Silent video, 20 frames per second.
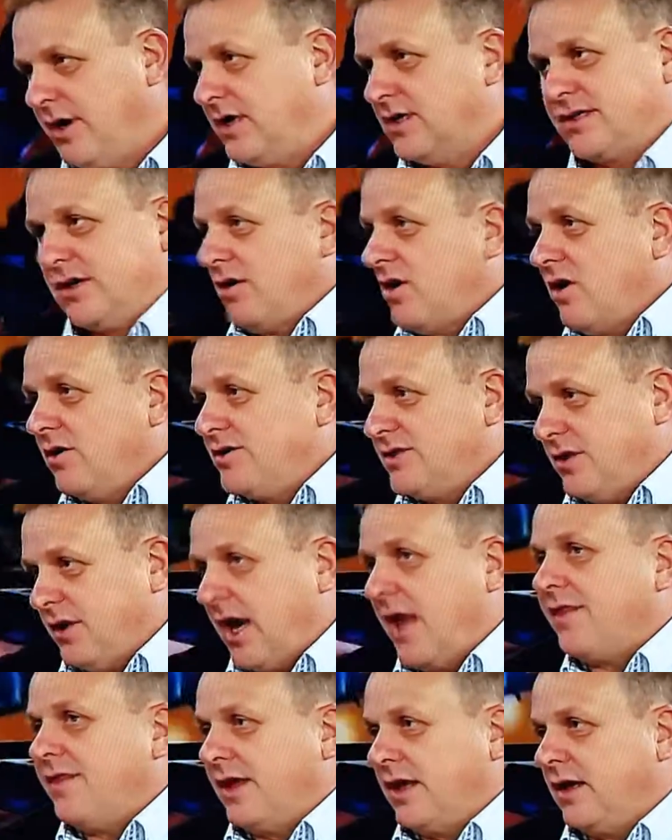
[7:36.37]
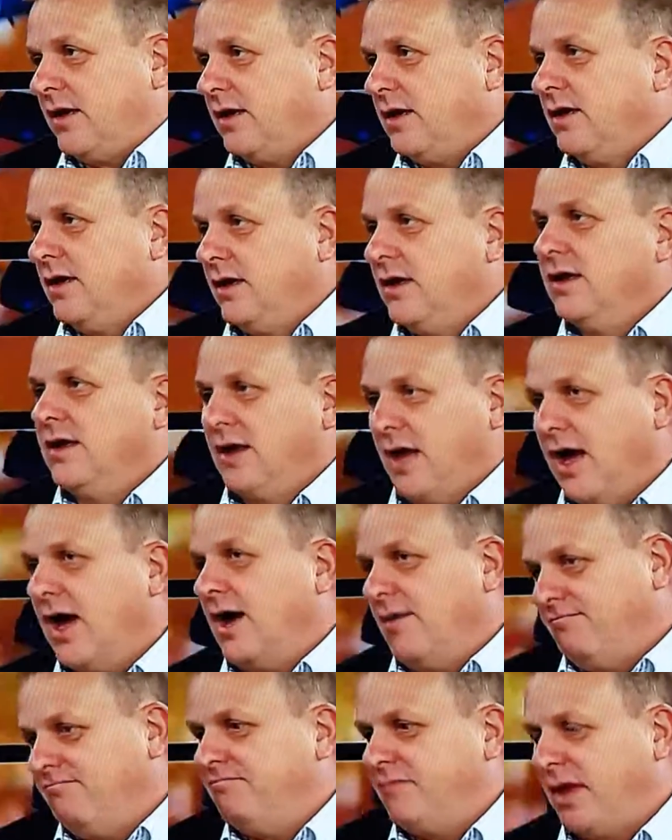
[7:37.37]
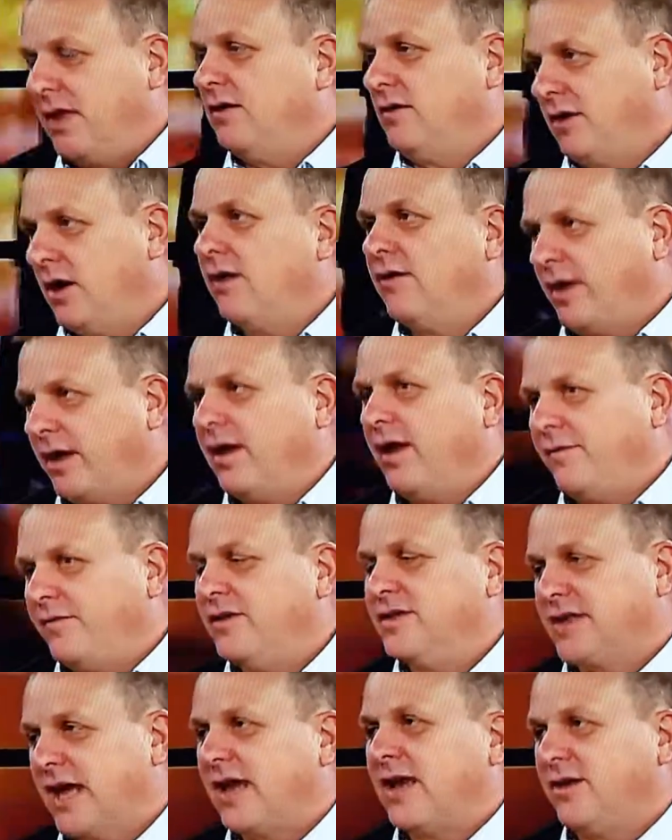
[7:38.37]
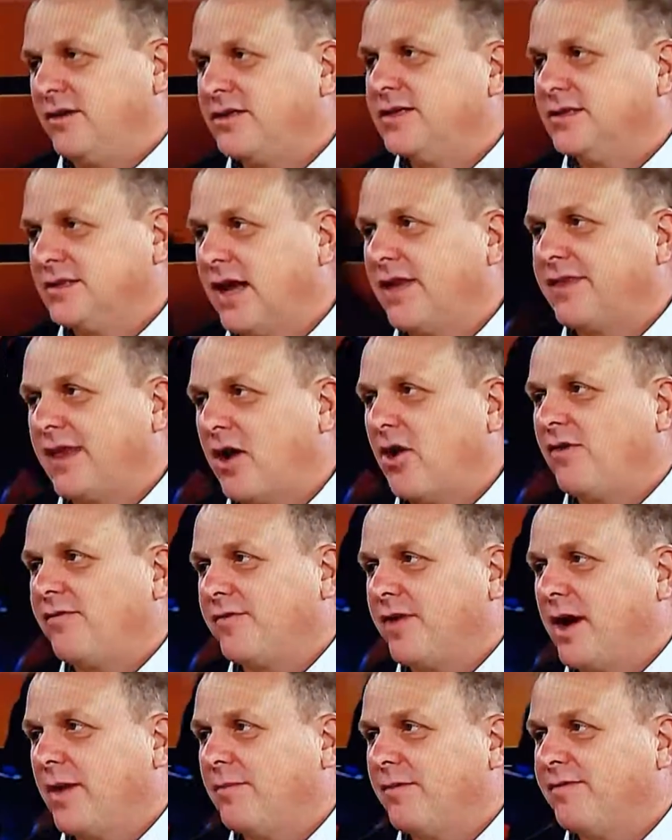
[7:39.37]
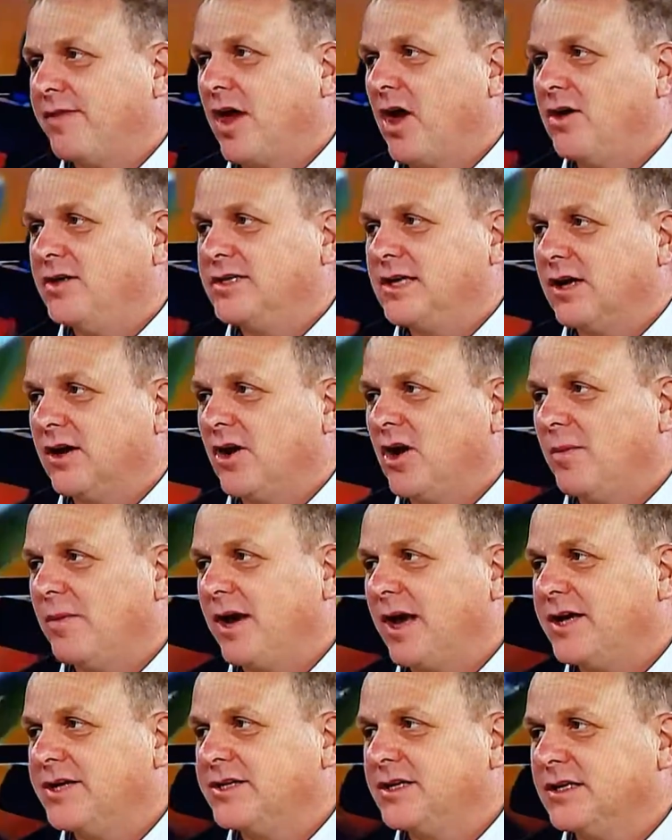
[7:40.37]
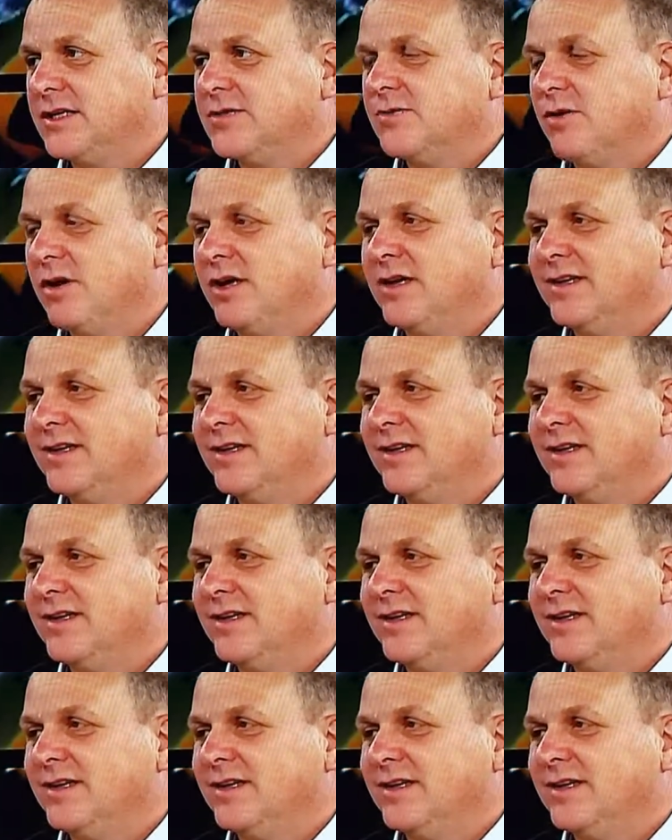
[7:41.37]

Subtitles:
So it costs you nothing, you know, if you take that offer up of the hotel accommodation as well.